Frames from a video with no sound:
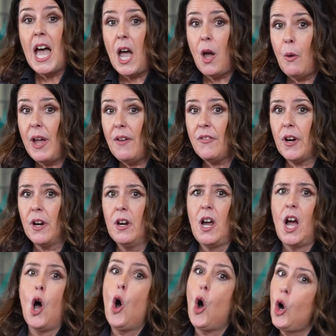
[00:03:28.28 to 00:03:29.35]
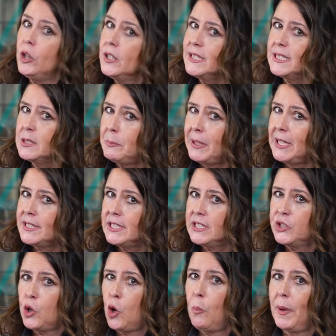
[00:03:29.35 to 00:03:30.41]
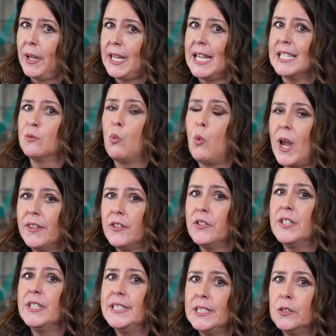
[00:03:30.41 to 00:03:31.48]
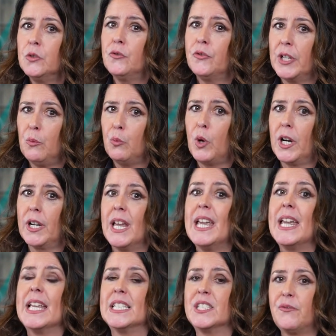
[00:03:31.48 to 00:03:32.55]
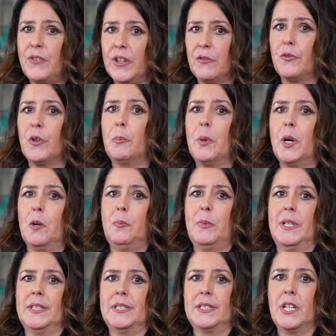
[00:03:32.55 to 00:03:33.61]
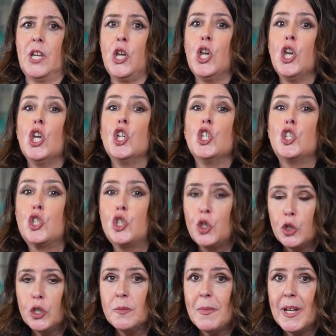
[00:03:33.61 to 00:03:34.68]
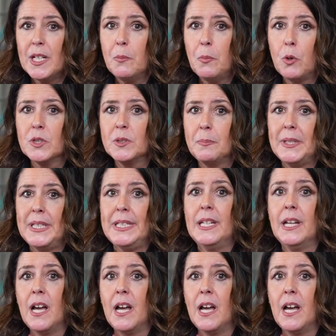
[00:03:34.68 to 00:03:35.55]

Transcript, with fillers: However, a hotly debated topic is whether the legal framework is fit for purpose. Should menopause be